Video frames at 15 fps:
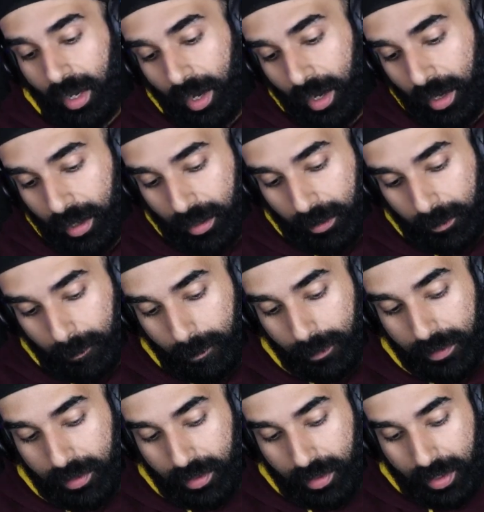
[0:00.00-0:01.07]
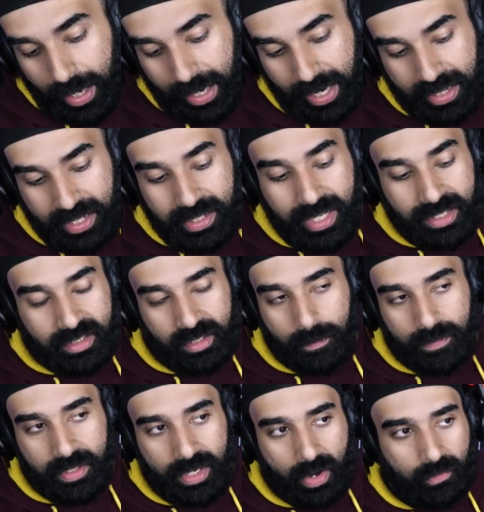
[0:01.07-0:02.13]
And I think that's
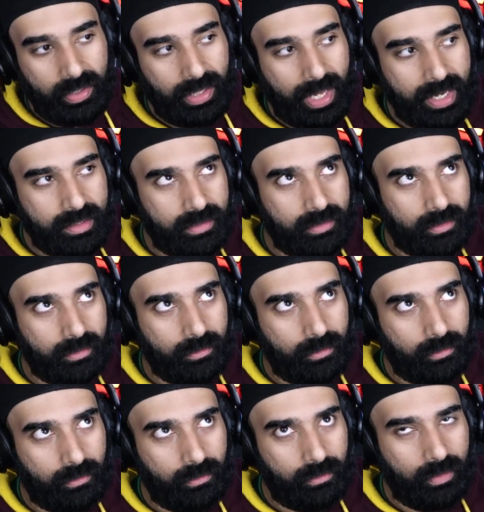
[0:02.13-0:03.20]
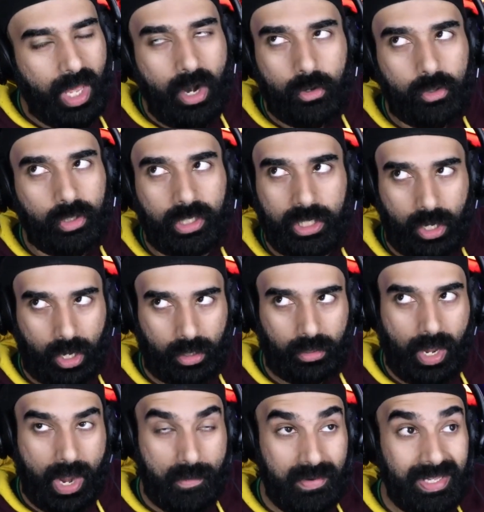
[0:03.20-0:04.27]
something I realized not early on.
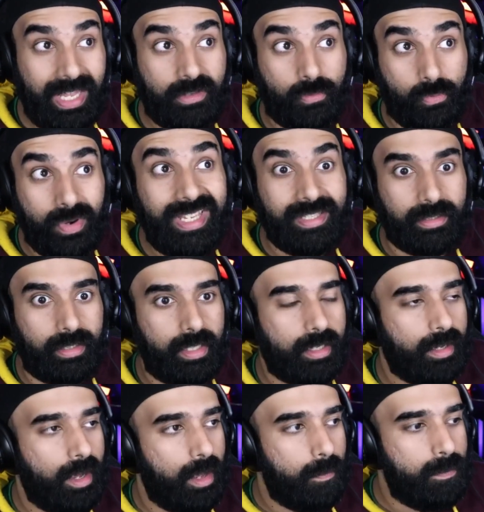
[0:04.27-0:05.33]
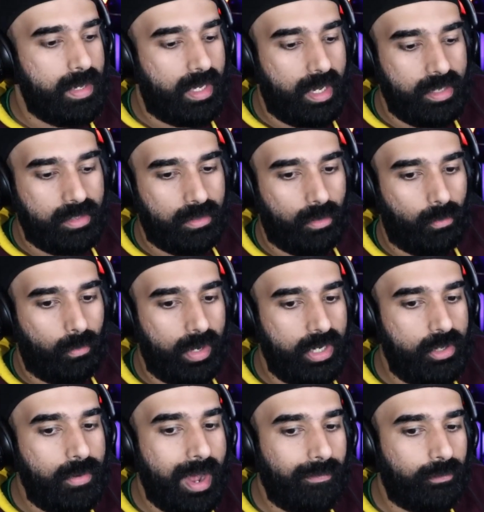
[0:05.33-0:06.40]
I realized recently, because
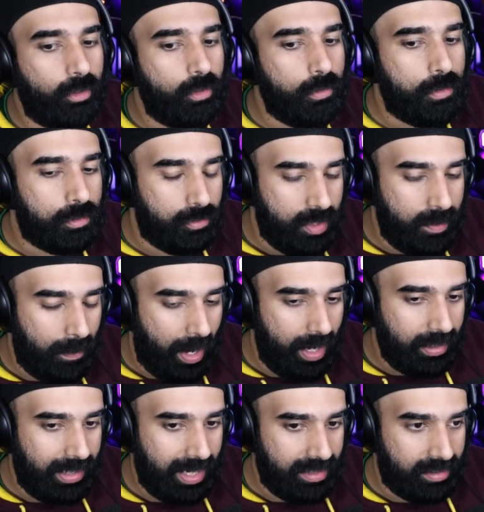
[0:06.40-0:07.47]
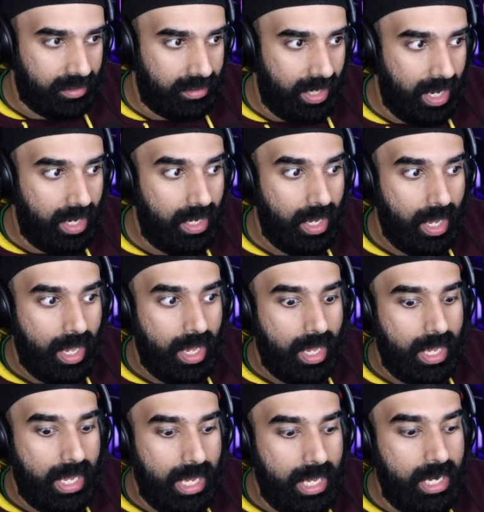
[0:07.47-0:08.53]
when you have to do 3 podcasts a day,
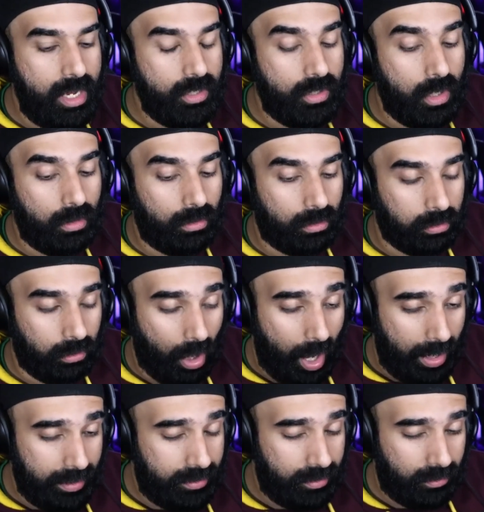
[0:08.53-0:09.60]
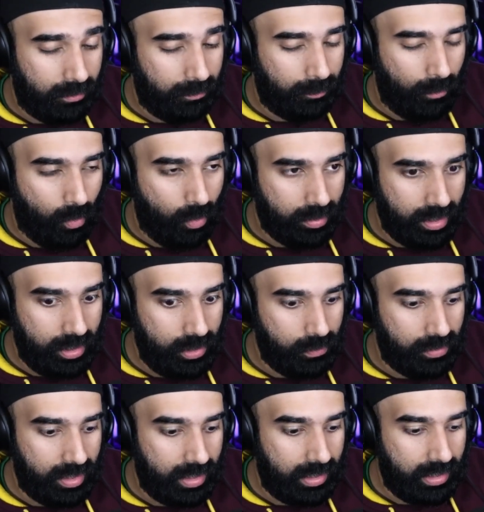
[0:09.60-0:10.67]
it is a lot more than you
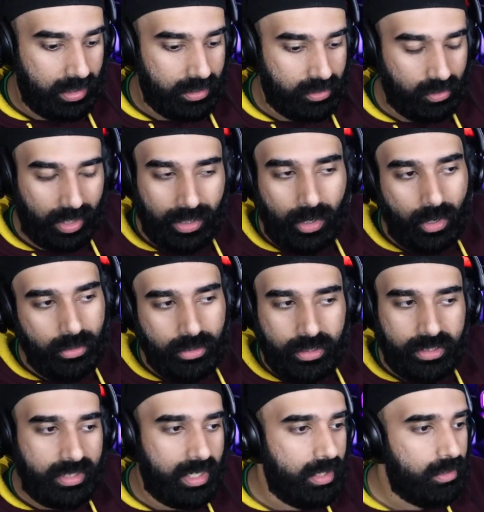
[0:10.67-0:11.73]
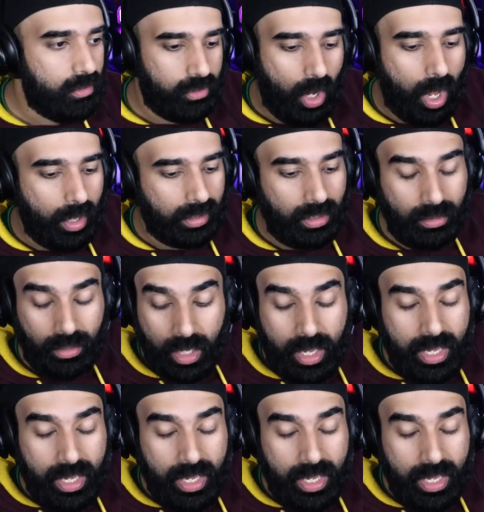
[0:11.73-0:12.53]
think it is. You're like, oh, you're sitting there talking.